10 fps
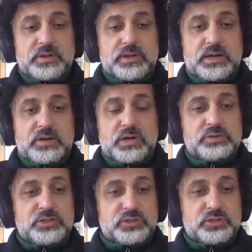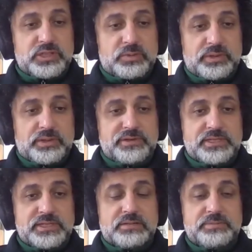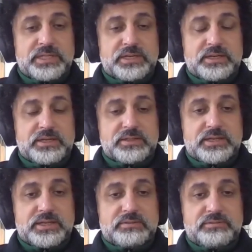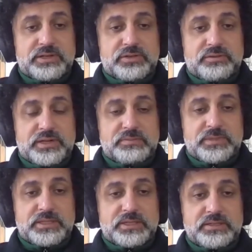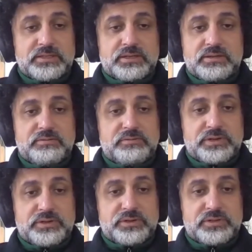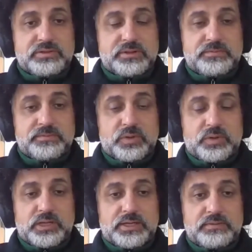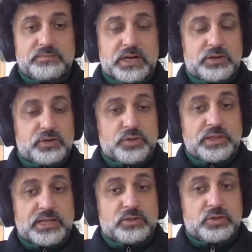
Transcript: how did you deal with the physical meetings and face-to-face meetings versus online? Are you doing that